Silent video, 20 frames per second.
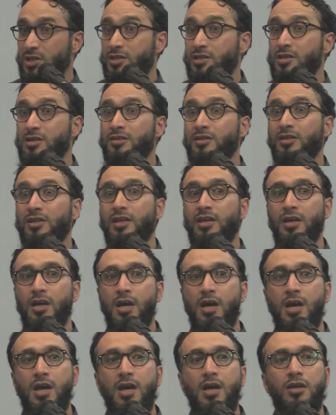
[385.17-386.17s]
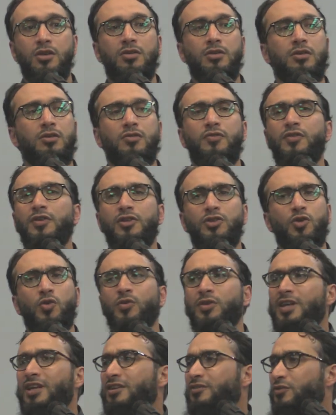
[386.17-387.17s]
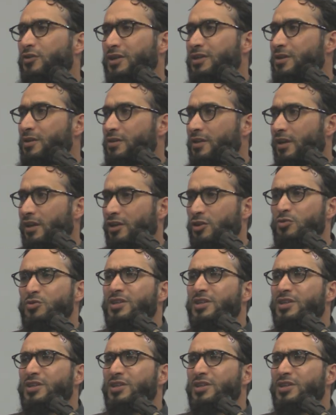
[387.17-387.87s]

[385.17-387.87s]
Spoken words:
Internally, you feel no need for anything.